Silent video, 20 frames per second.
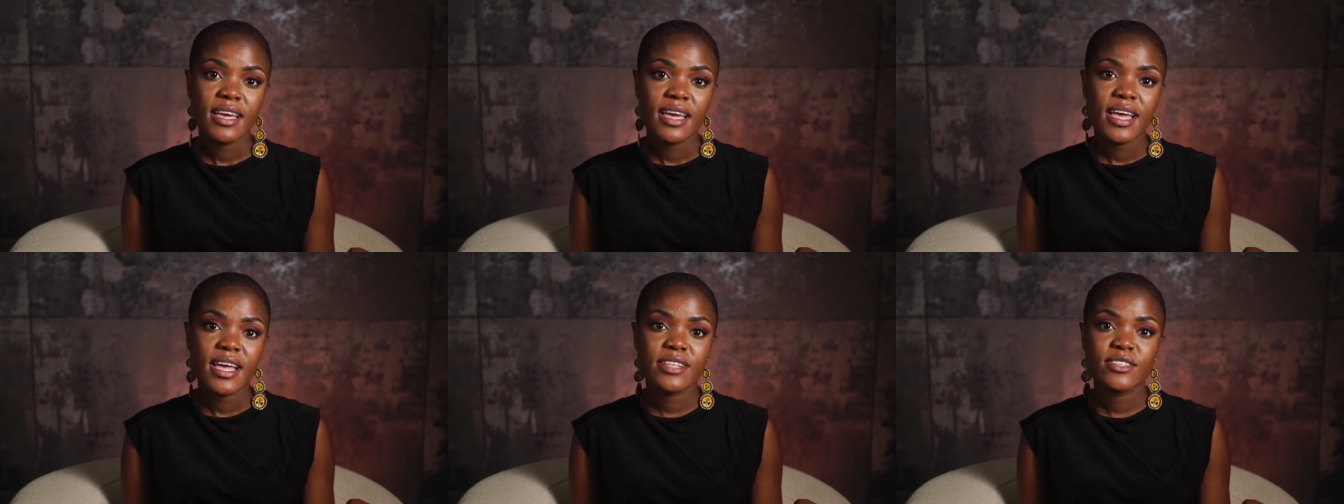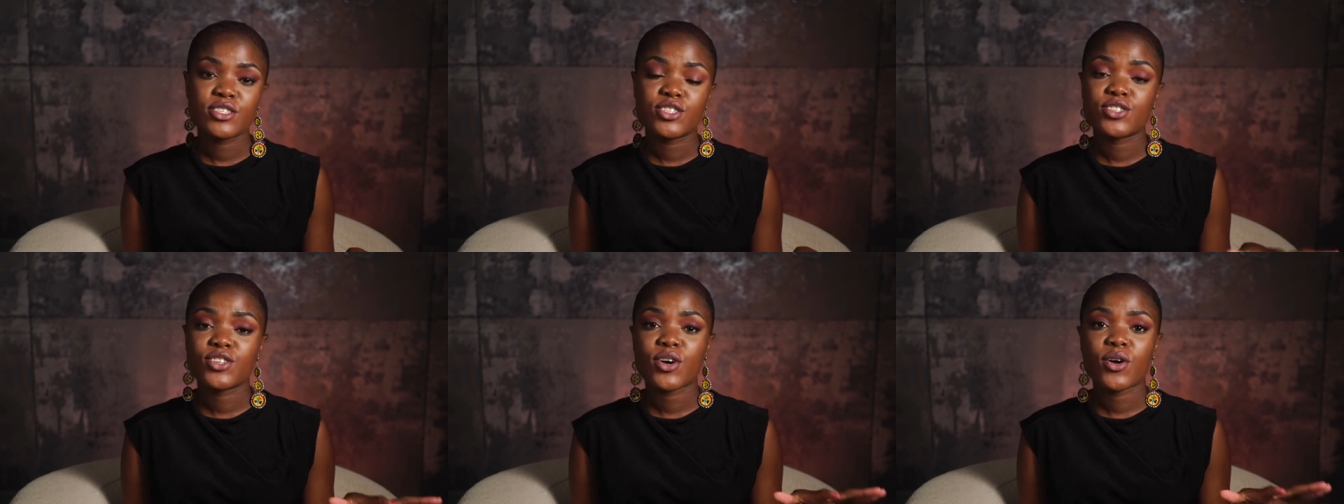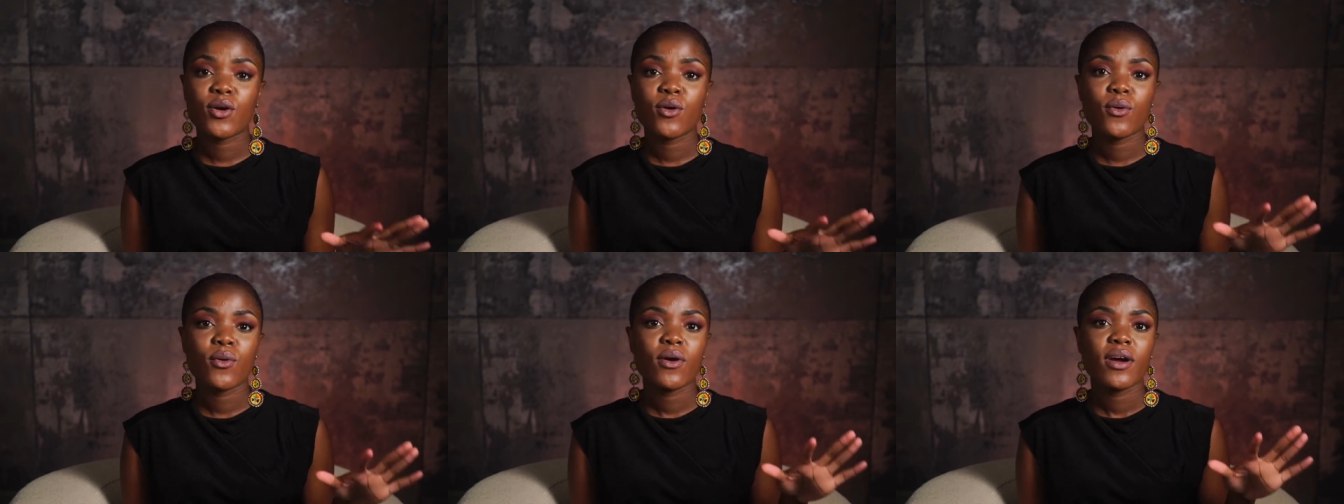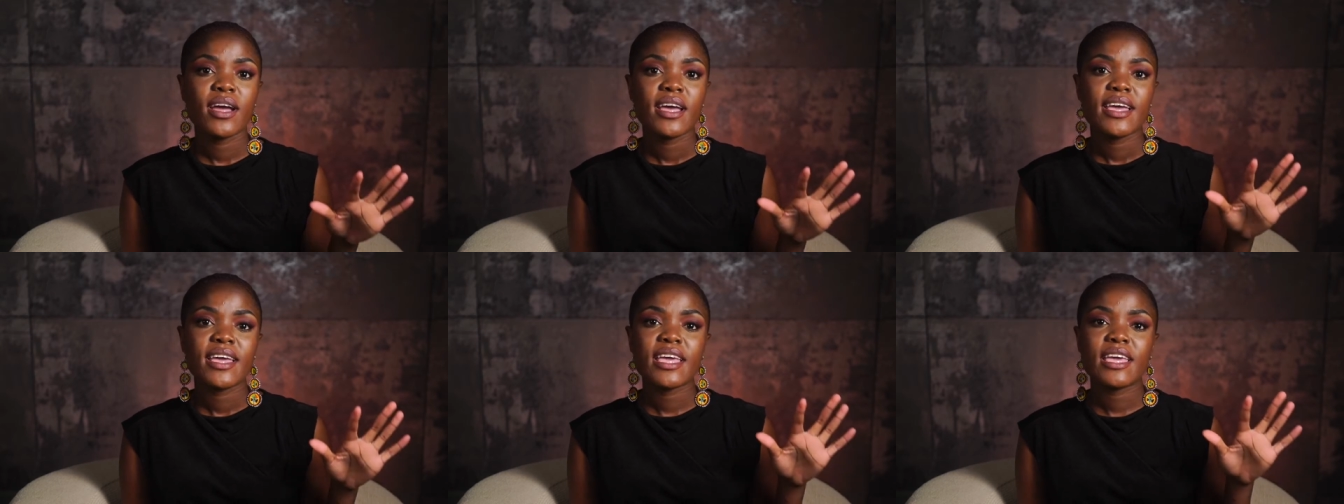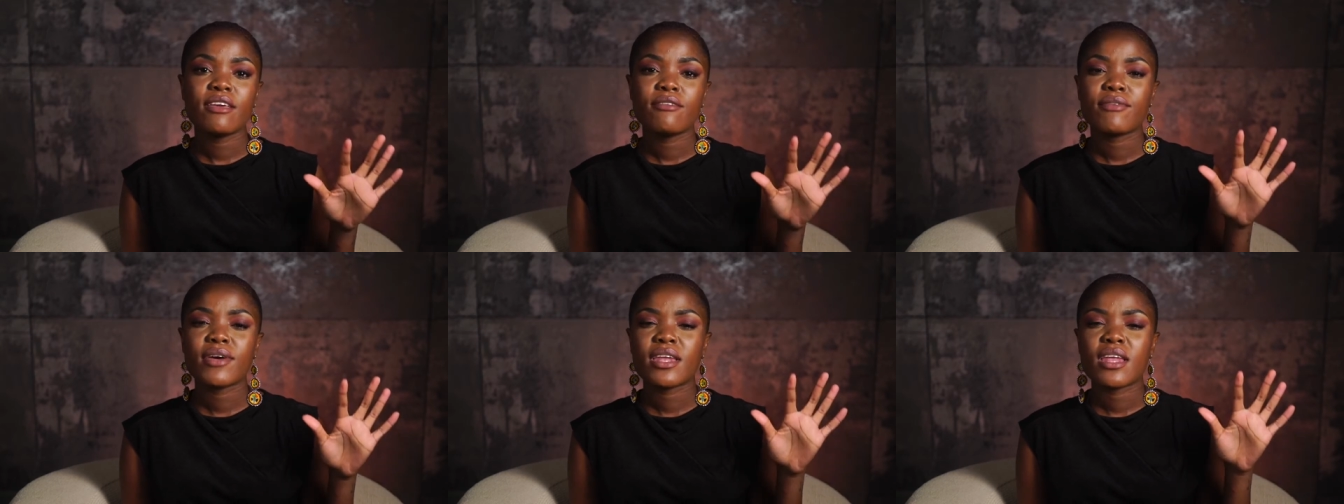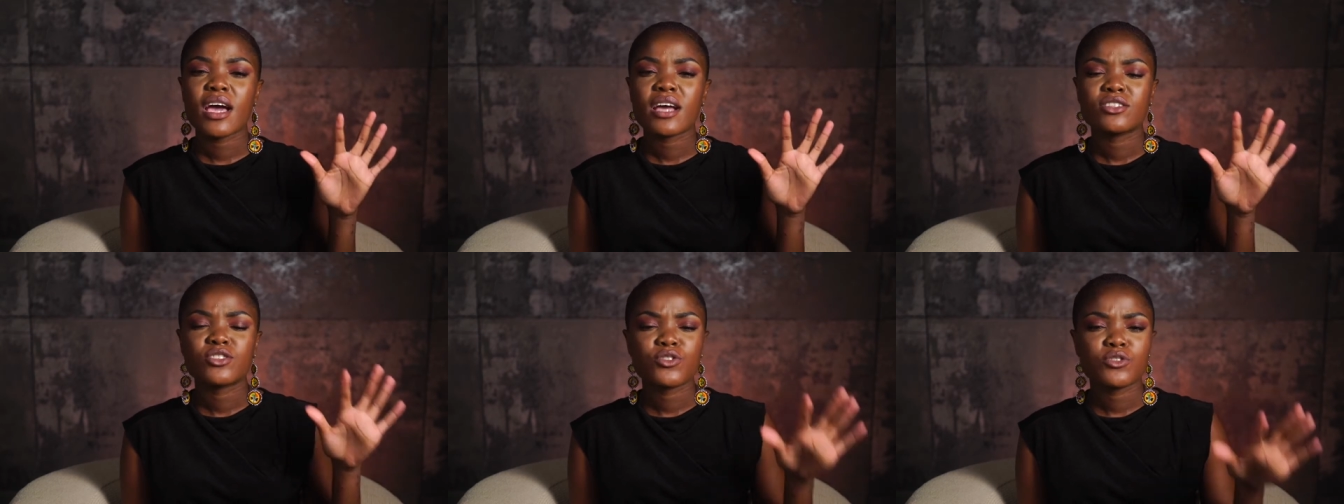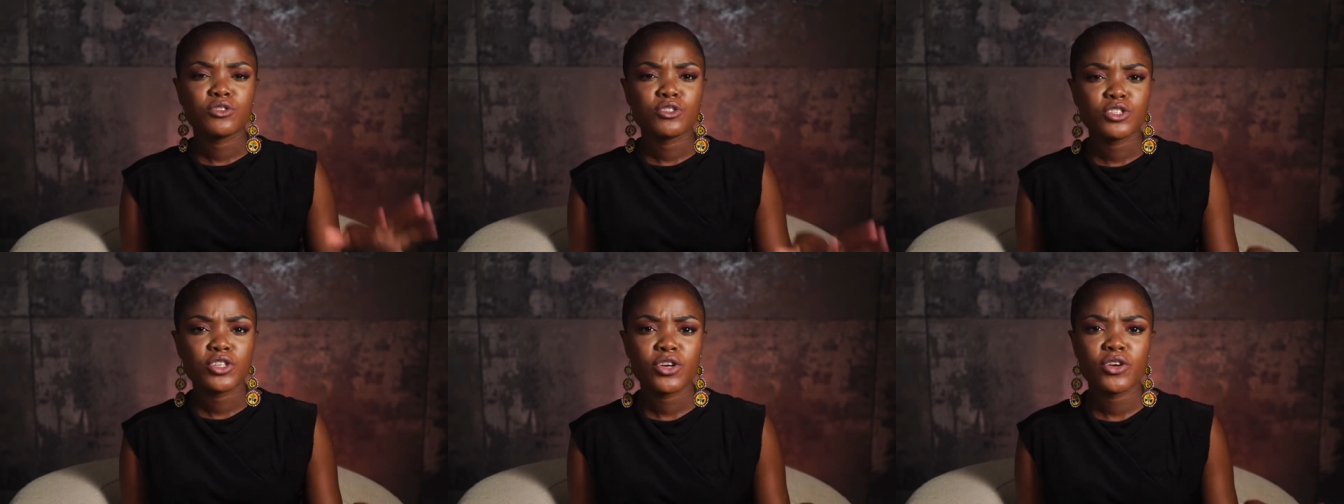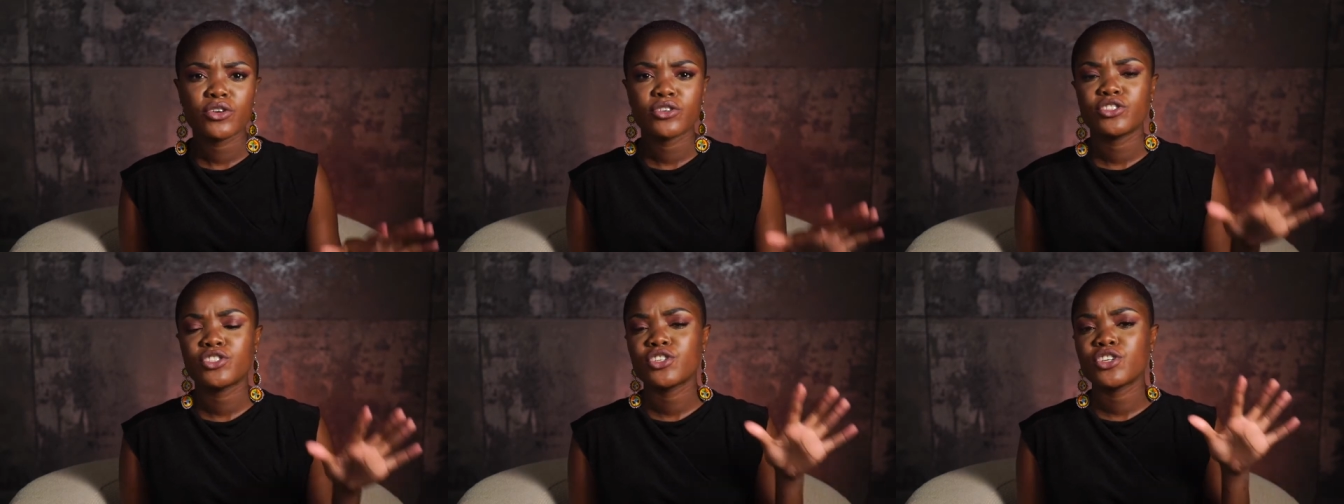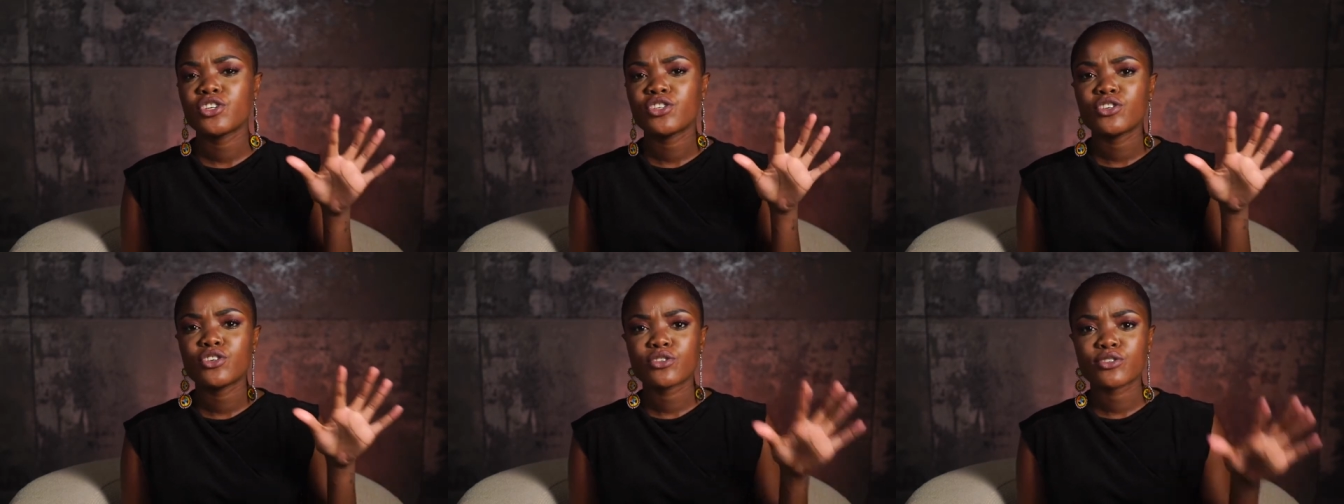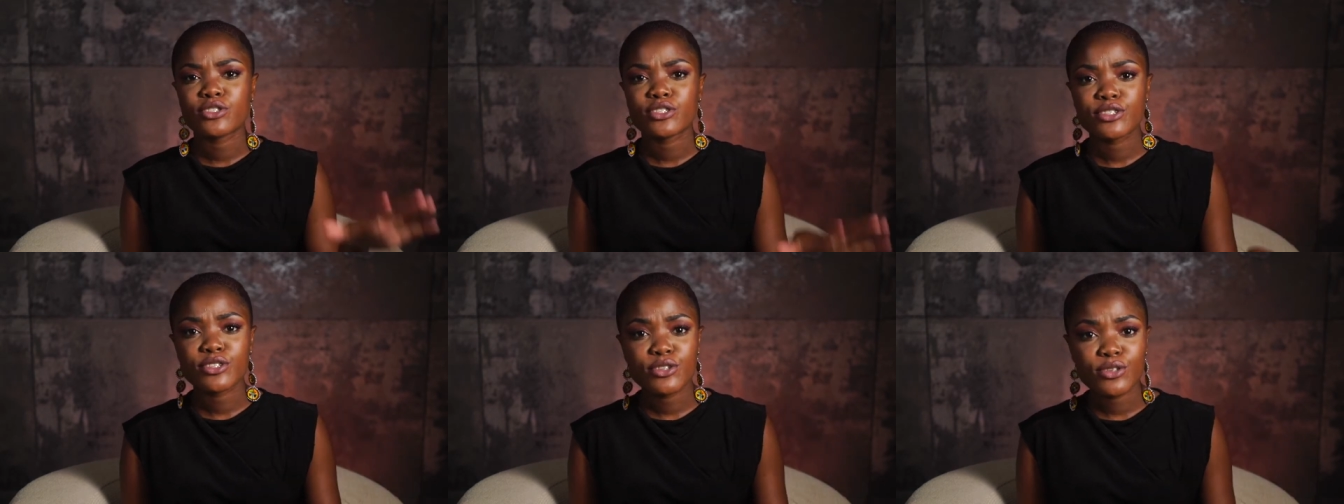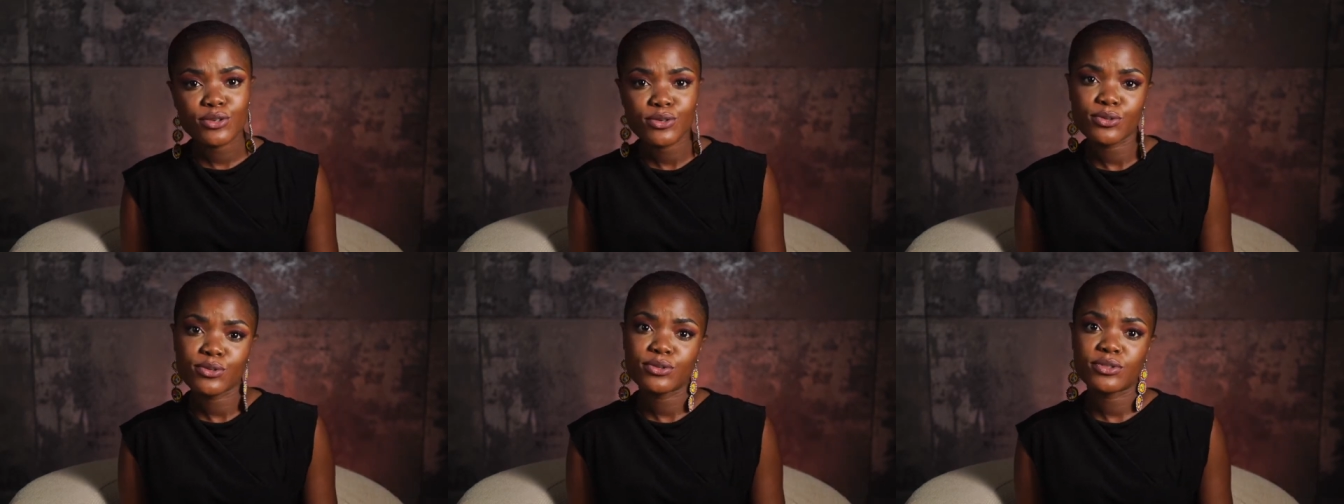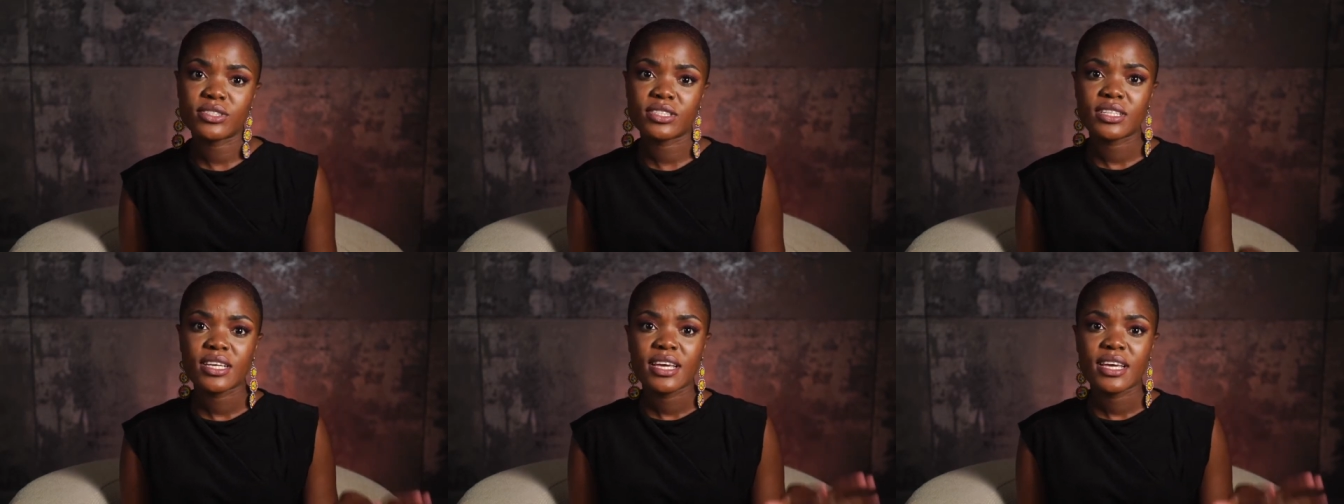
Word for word: And so, even at your church, in your schools,